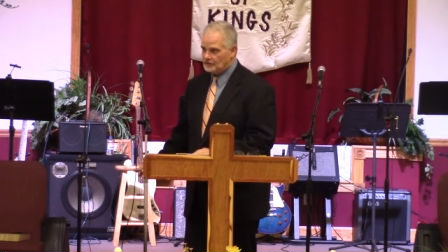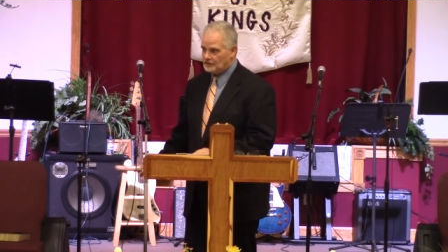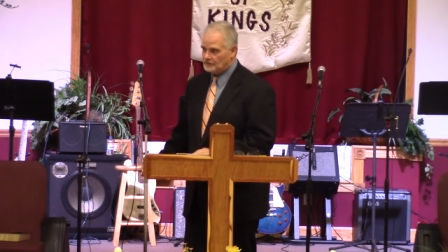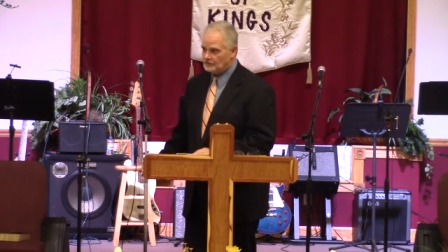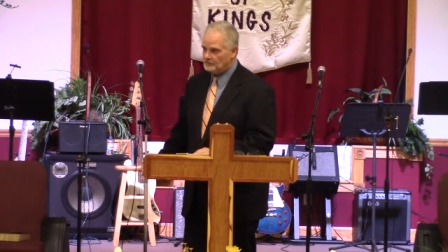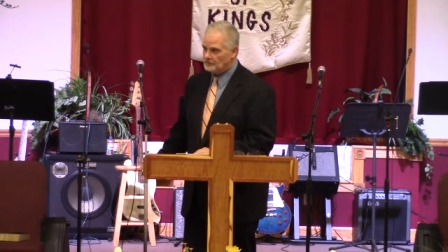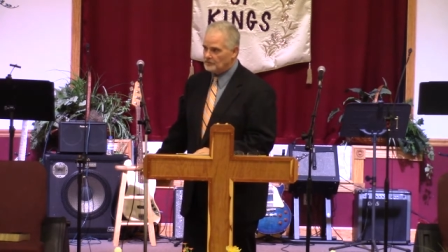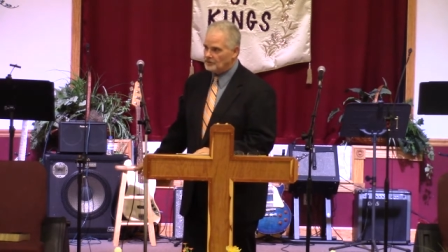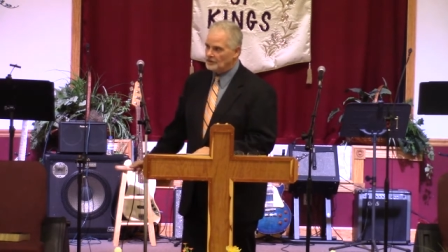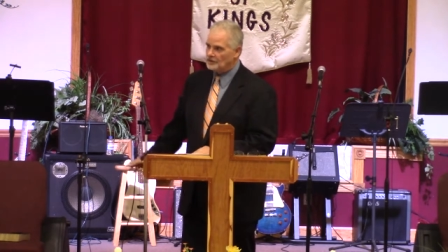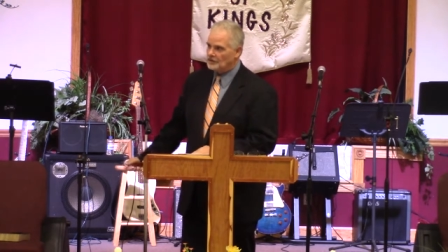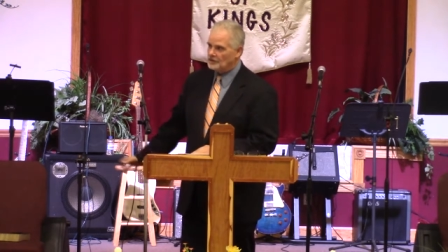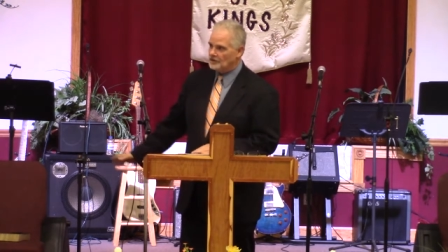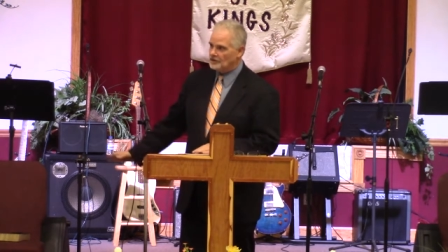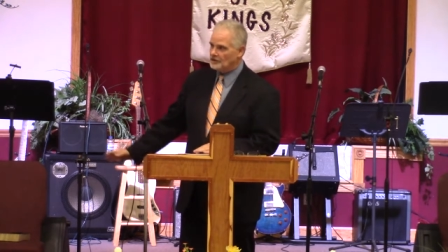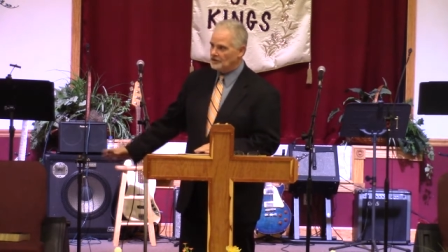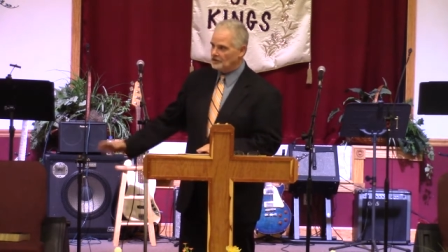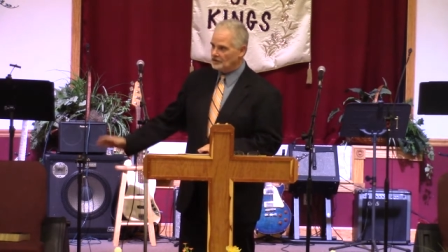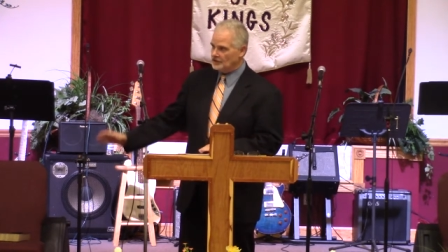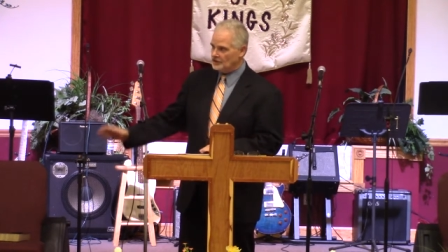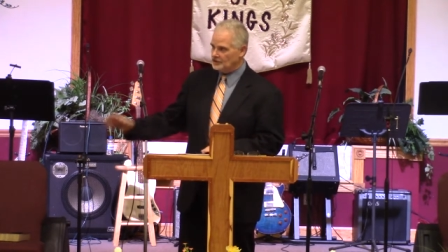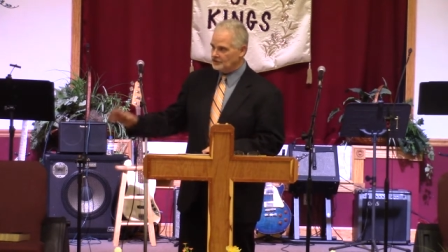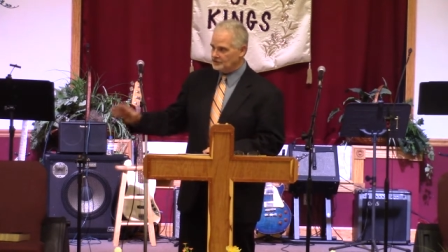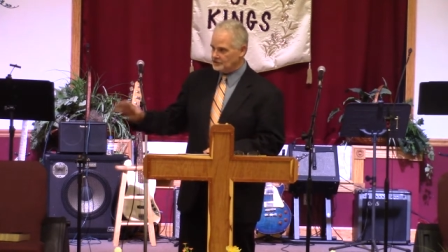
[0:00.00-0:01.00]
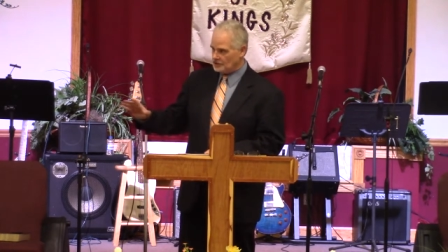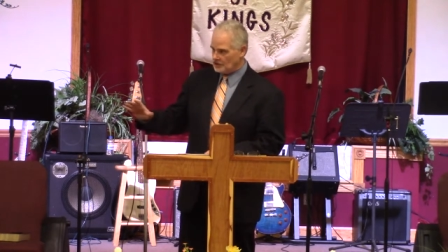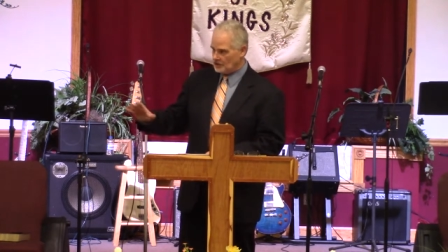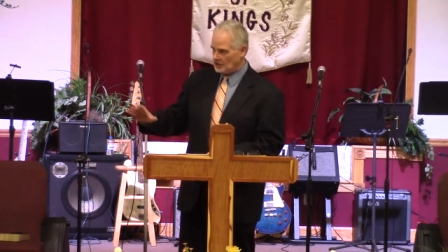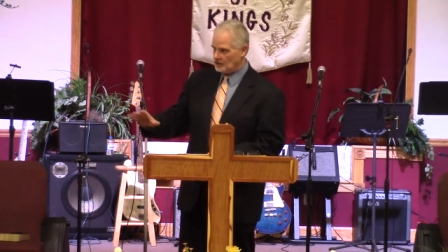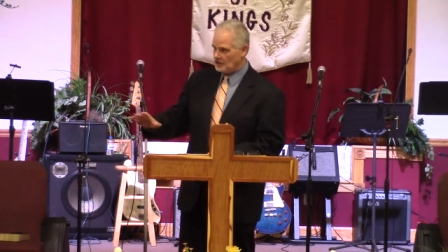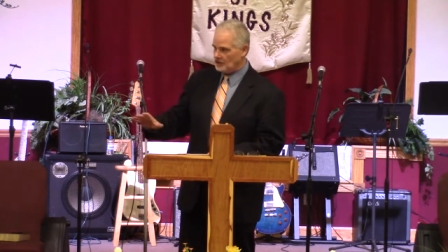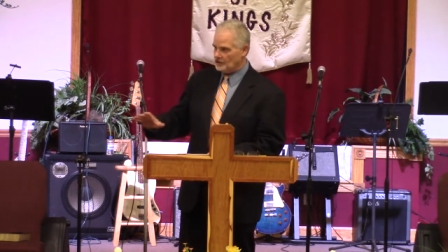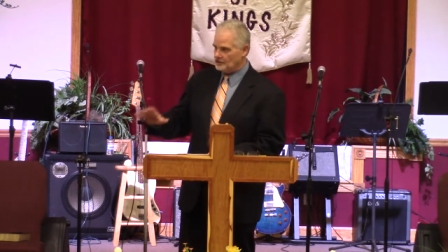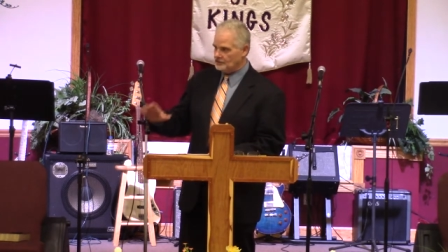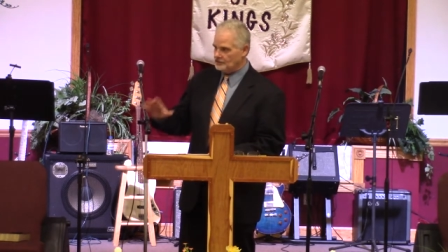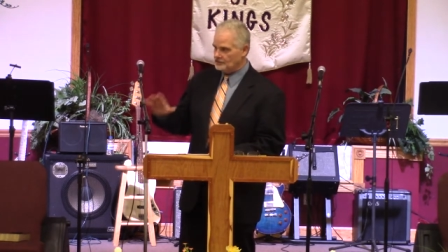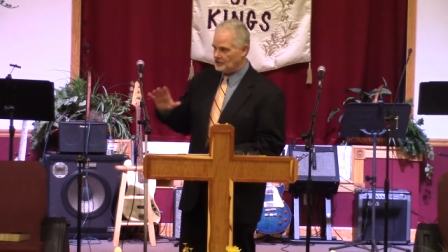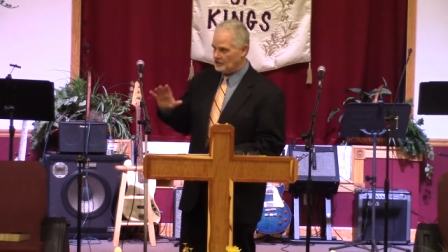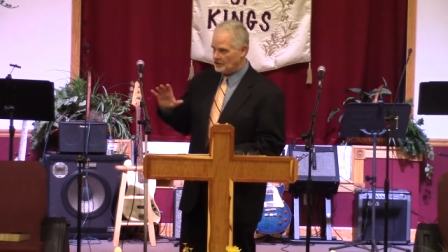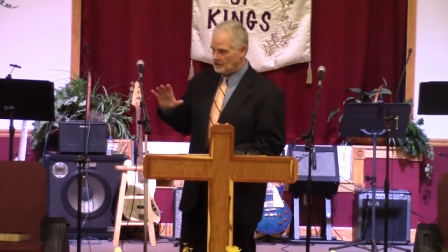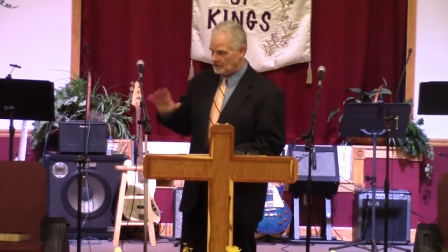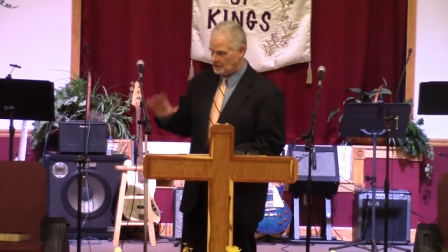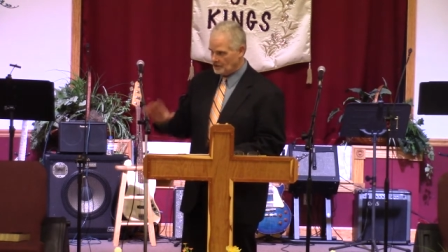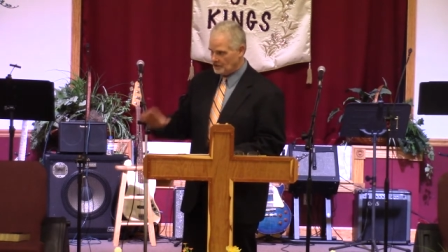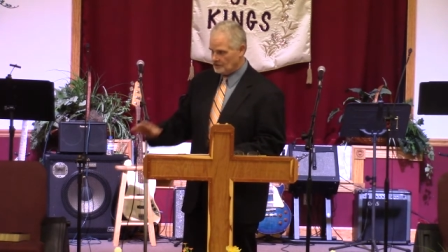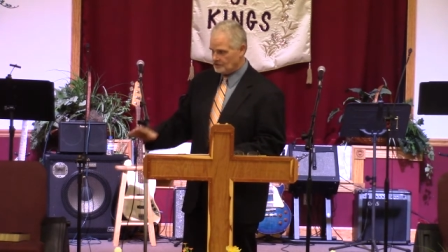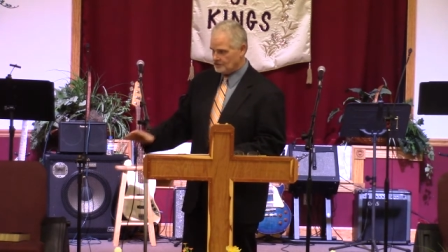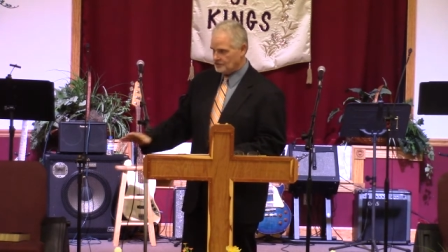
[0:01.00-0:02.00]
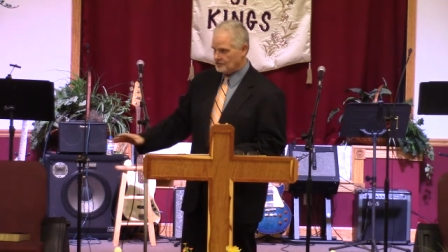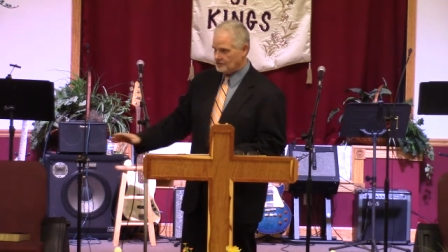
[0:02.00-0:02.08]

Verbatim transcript: completely changed his